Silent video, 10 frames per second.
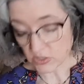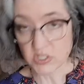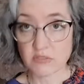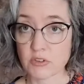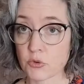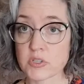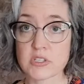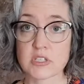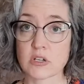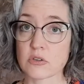Seven of
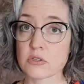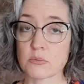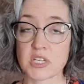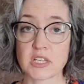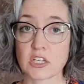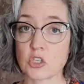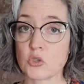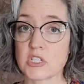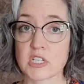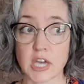Voices can also be like you
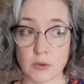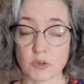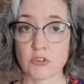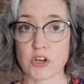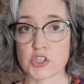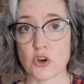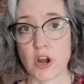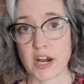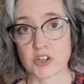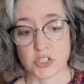need to camouflage your
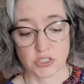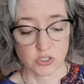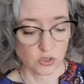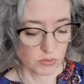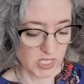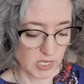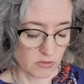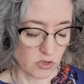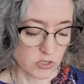actions and your behavior,